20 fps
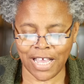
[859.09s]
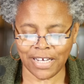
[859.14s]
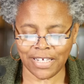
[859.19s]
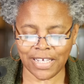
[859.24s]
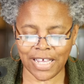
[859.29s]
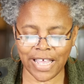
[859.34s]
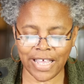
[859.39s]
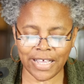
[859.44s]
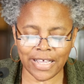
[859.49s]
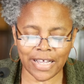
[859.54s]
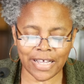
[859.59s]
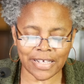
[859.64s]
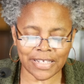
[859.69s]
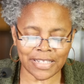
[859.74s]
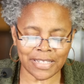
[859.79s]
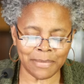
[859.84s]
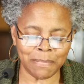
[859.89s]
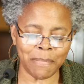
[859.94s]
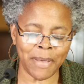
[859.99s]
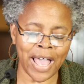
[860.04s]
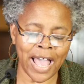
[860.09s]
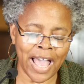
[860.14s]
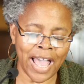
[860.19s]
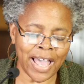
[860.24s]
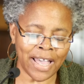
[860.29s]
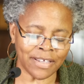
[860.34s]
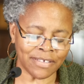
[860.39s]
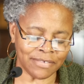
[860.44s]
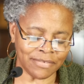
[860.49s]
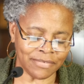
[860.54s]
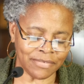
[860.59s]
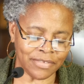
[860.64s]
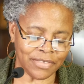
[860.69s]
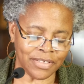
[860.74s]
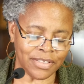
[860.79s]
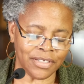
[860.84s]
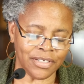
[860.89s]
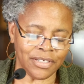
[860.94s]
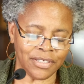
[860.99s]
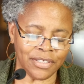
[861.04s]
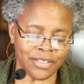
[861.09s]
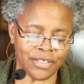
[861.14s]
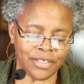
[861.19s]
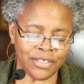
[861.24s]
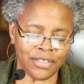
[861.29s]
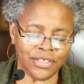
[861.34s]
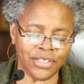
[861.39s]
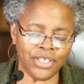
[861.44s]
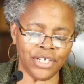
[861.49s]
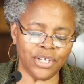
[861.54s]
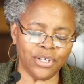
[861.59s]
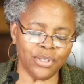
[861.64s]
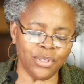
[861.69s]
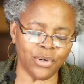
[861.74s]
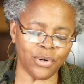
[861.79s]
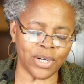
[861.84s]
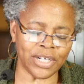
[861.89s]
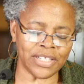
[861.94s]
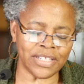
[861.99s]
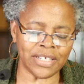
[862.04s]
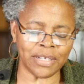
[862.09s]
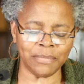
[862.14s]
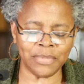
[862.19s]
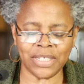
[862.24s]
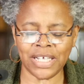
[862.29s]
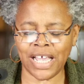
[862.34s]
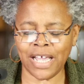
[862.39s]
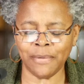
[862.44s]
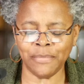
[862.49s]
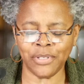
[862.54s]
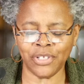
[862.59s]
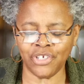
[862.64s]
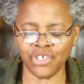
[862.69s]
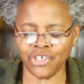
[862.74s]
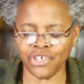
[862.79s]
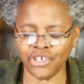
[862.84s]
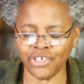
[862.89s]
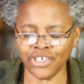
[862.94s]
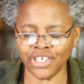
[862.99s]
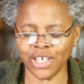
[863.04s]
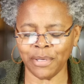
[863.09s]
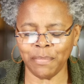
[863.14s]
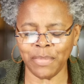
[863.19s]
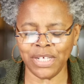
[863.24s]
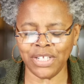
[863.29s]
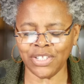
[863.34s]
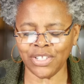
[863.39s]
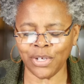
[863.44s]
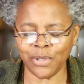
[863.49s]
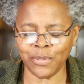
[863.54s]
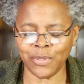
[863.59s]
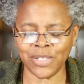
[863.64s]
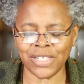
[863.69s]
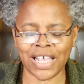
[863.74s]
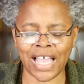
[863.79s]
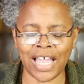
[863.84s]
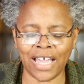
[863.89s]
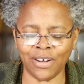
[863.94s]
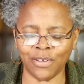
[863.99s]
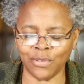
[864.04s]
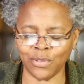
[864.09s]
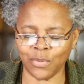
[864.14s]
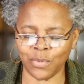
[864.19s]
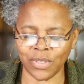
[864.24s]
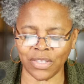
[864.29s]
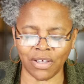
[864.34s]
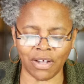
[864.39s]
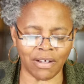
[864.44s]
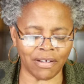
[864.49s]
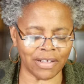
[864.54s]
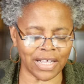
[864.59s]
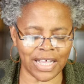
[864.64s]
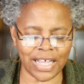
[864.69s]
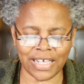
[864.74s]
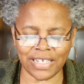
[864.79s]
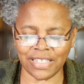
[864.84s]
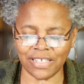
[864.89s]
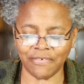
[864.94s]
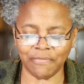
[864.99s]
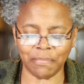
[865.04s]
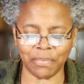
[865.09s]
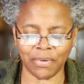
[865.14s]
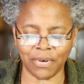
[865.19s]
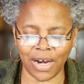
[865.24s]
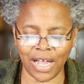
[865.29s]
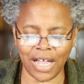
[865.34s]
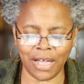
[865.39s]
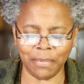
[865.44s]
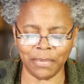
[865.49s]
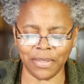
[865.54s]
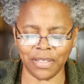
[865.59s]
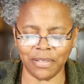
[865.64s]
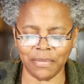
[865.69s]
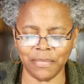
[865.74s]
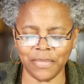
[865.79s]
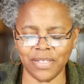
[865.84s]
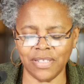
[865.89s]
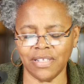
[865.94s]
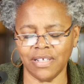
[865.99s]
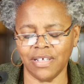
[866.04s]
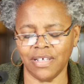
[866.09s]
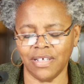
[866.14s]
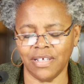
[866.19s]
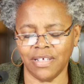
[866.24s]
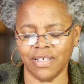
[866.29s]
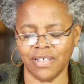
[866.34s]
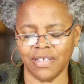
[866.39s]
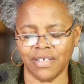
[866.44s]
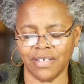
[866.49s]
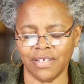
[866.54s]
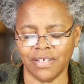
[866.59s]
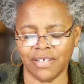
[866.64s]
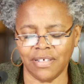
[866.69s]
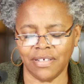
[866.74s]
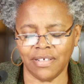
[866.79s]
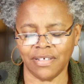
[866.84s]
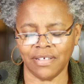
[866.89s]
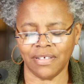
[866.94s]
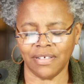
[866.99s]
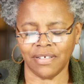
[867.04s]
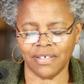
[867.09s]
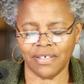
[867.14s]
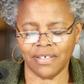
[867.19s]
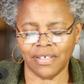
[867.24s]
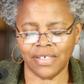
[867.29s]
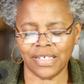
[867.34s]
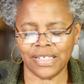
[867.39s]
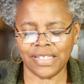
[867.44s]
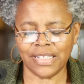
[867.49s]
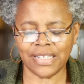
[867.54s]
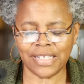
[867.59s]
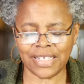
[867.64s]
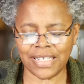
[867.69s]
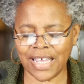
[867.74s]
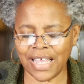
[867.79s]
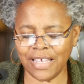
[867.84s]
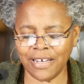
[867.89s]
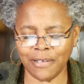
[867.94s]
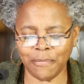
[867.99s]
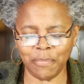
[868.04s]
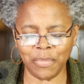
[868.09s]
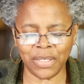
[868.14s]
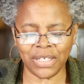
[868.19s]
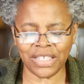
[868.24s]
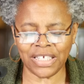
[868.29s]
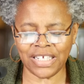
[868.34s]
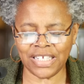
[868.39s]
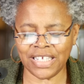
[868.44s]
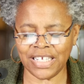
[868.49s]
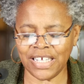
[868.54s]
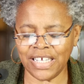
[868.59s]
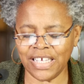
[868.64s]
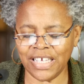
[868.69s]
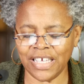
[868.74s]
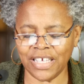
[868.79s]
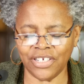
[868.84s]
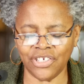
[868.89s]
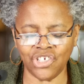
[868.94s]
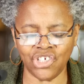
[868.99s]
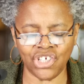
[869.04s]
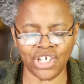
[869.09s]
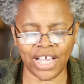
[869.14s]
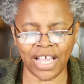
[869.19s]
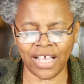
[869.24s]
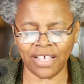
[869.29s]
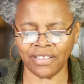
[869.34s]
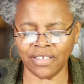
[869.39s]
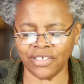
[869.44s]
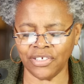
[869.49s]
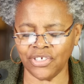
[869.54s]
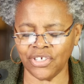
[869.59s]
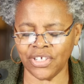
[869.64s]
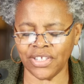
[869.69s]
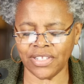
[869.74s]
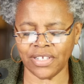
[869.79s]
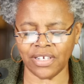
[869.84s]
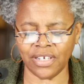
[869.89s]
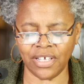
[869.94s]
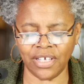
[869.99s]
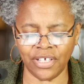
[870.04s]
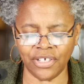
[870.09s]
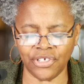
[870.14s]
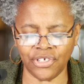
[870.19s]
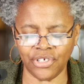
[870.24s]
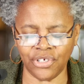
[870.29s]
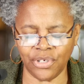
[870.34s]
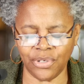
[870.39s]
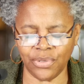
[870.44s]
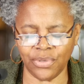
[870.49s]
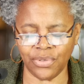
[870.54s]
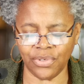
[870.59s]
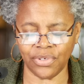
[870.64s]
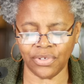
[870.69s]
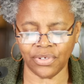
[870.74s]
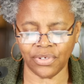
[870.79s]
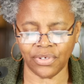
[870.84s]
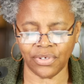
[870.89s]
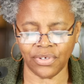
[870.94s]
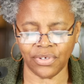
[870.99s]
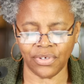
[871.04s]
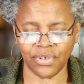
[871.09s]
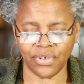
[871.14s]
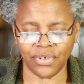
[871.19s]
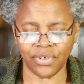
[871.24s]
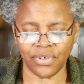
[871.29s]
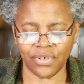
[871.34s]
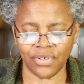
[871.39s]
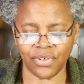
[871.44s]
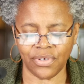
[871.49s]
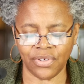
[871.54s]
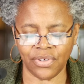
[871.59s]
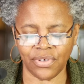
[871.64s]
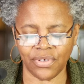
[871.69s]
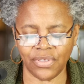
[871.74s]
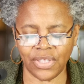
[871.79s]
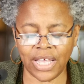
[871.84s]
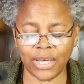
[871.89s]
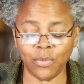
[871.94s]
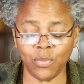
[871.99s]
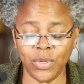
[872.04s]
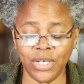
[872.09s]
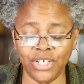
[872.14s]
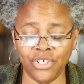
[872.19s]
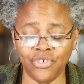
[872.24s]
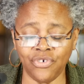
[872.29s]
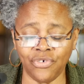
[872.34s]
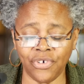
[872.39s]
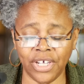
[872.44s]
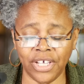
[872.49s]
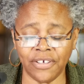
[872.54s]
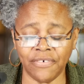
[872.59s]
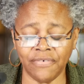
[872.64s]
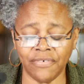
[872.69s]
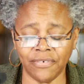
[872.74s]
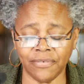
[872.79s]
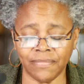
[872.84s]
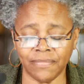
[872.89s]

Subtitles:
Take us back. Dear Lord, sometimes the church can be so saddled with all kinds of problems, sustainability and challenges and issues that we drift.